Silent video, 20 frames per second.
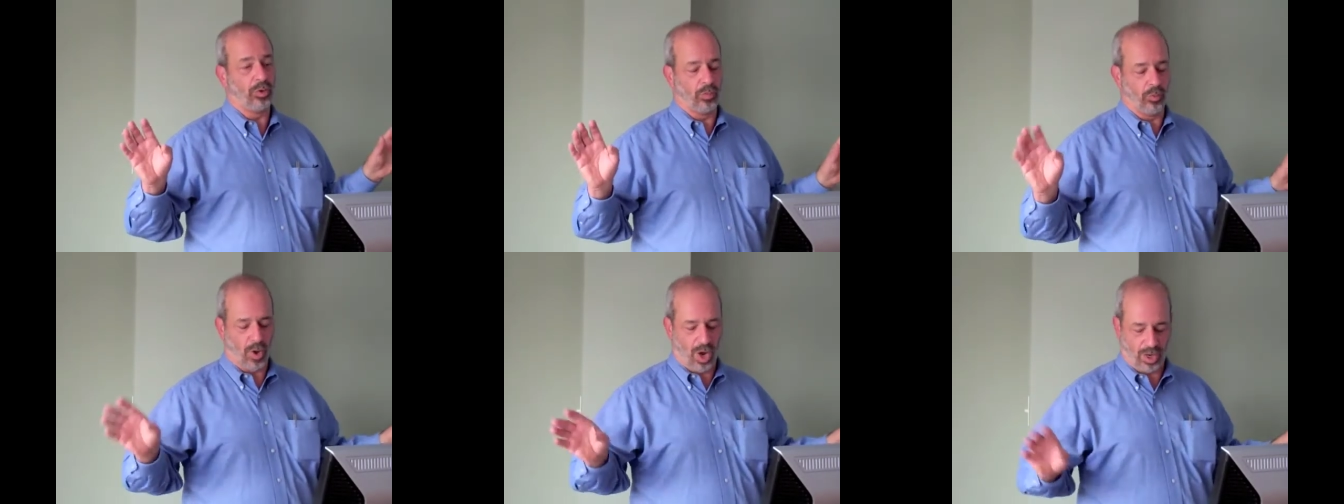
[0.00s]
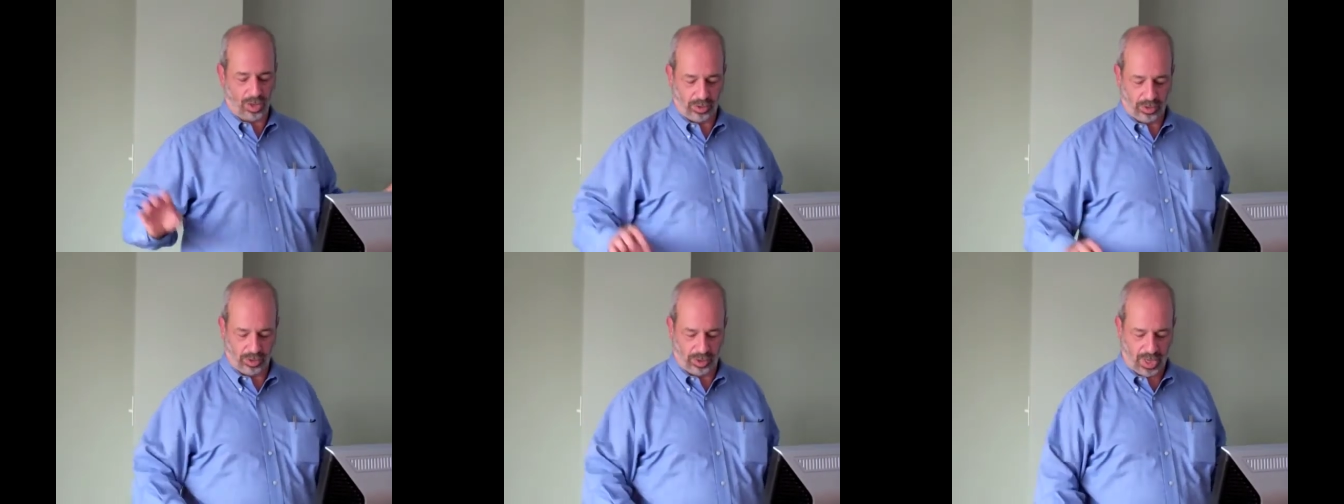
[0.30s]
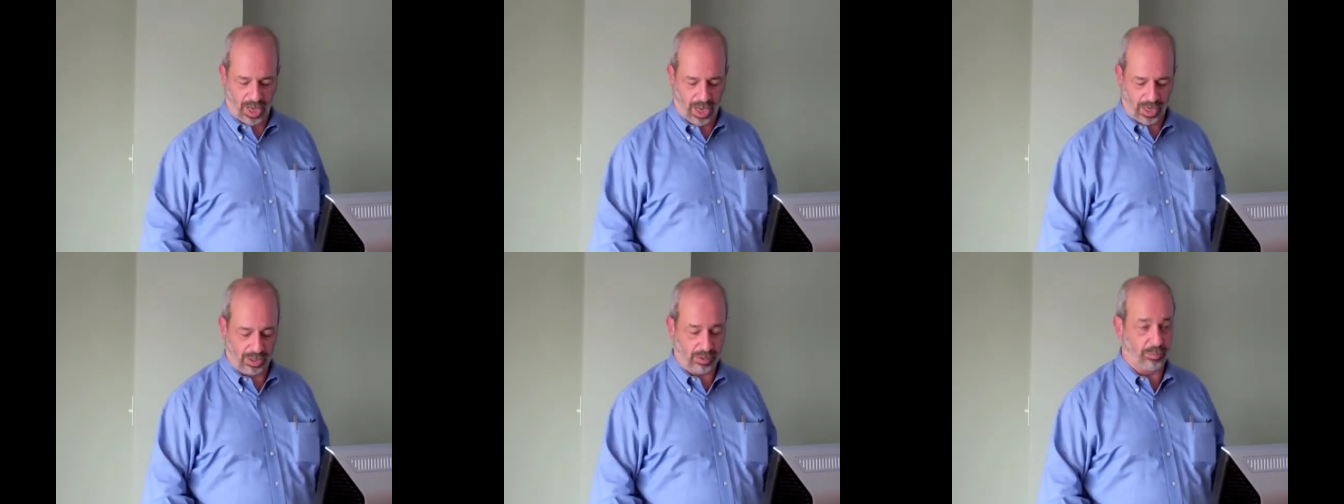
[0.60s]
would want to
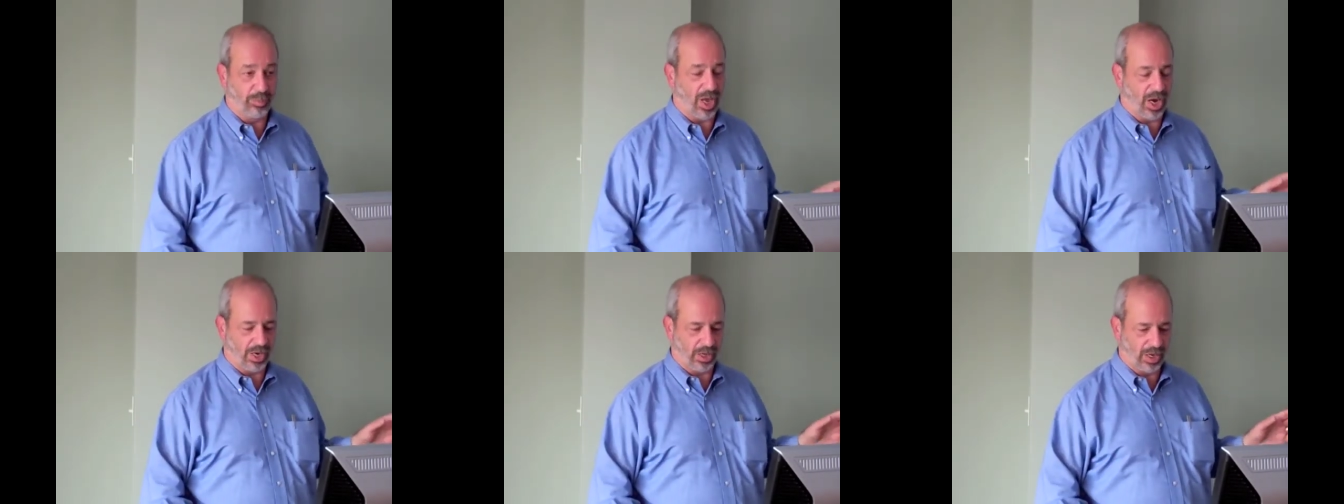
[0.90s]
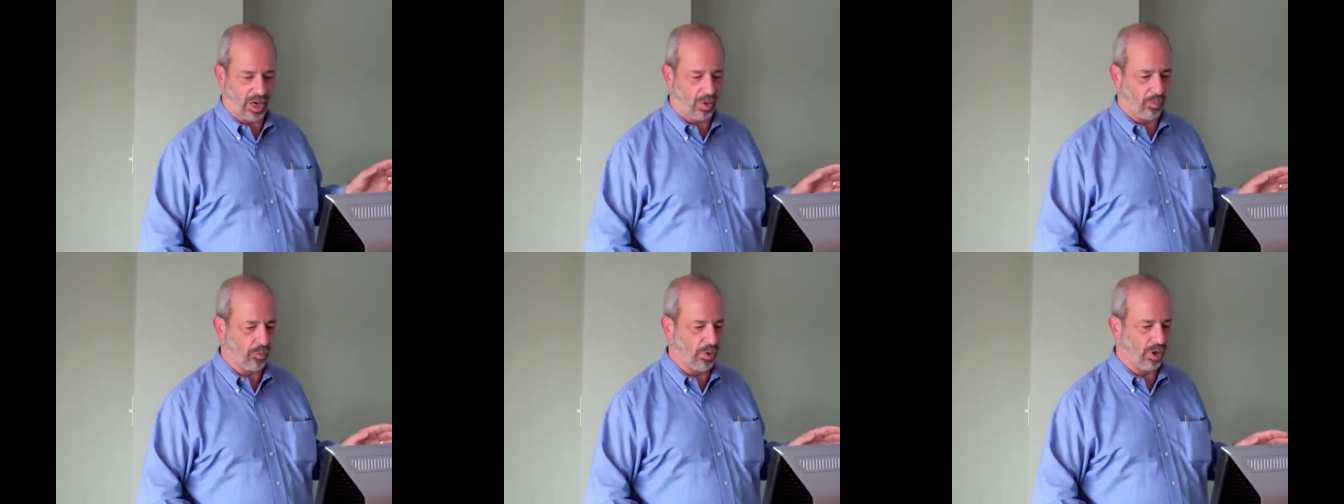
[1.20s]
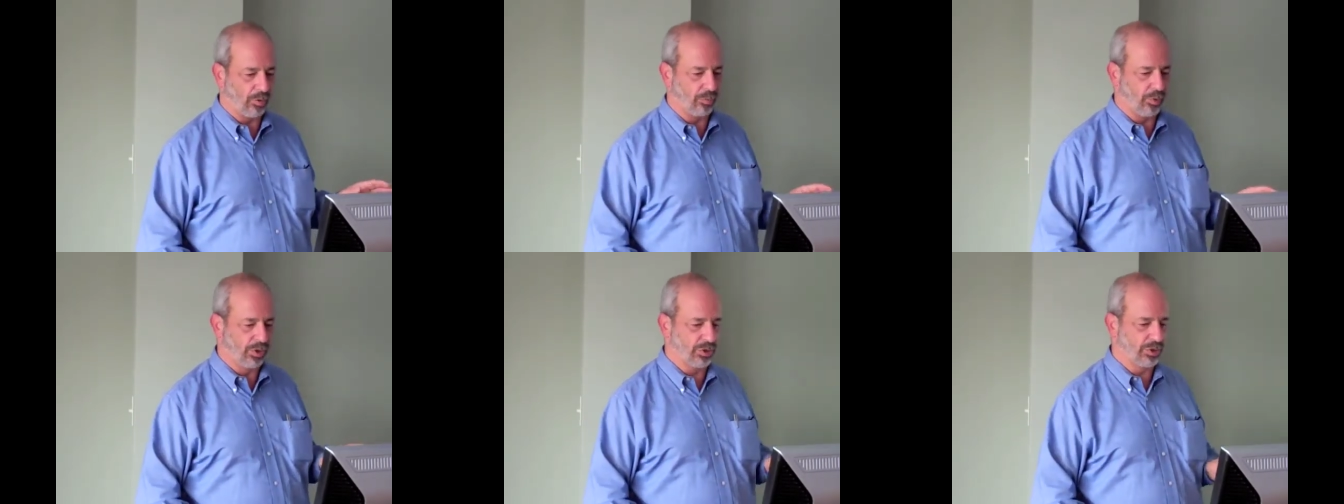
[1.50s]
look at depending on
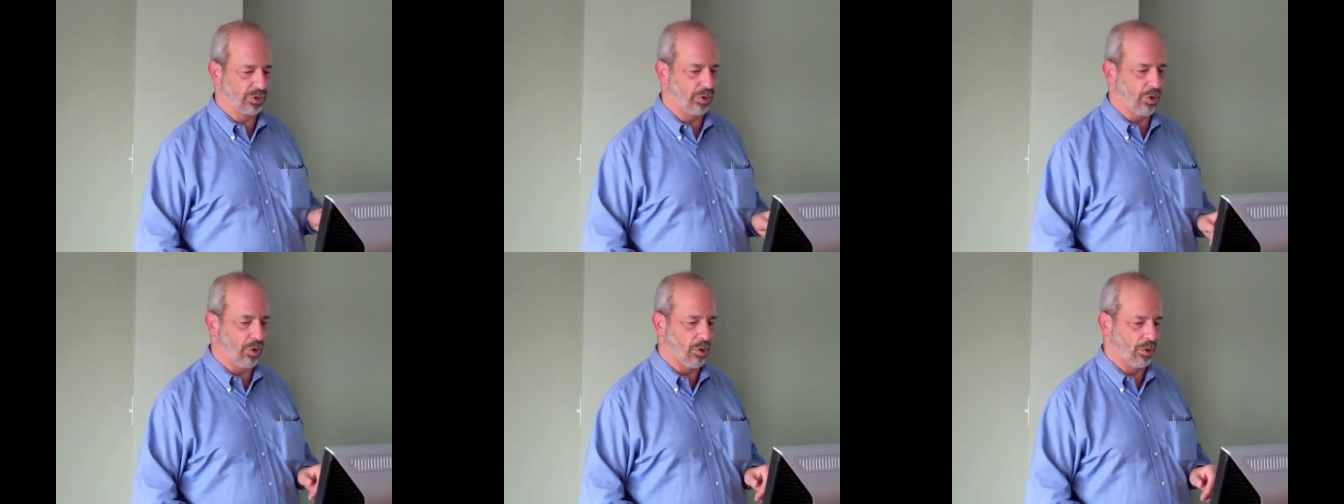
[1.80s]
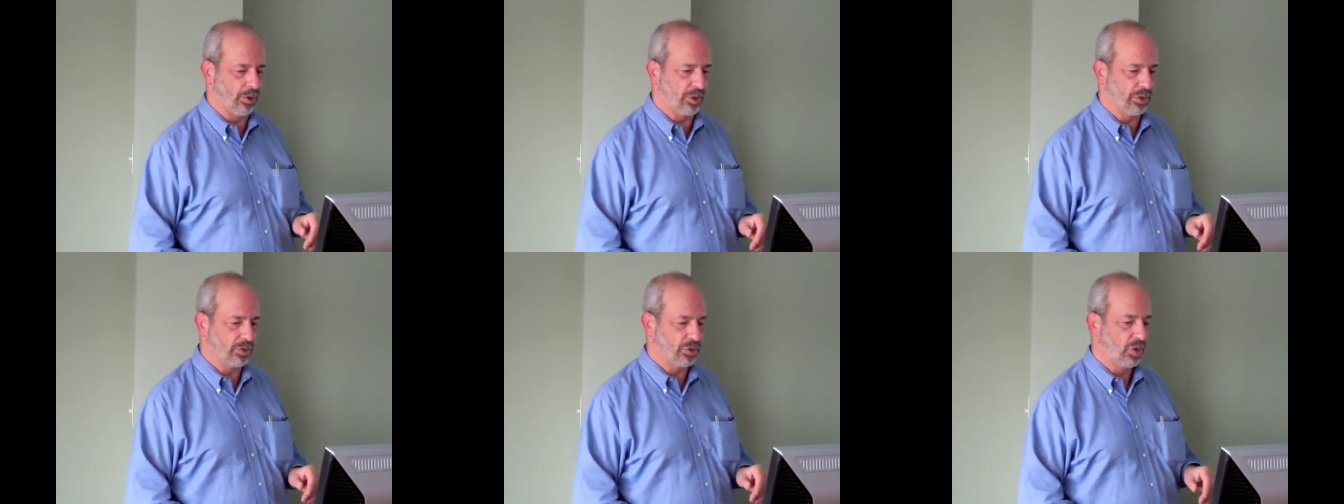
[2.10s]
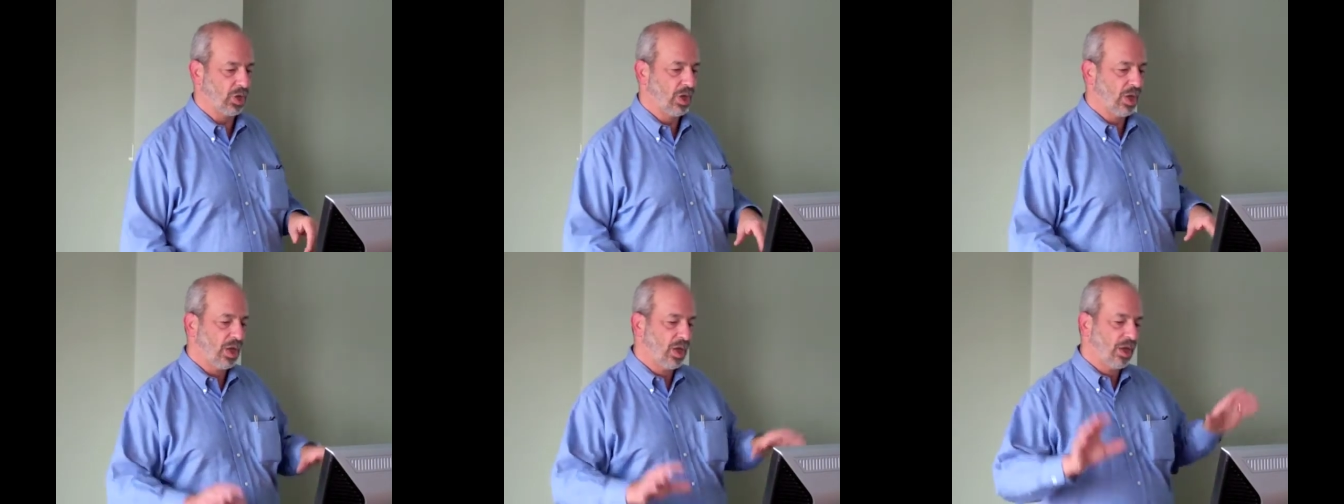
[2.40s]
what one's goal is.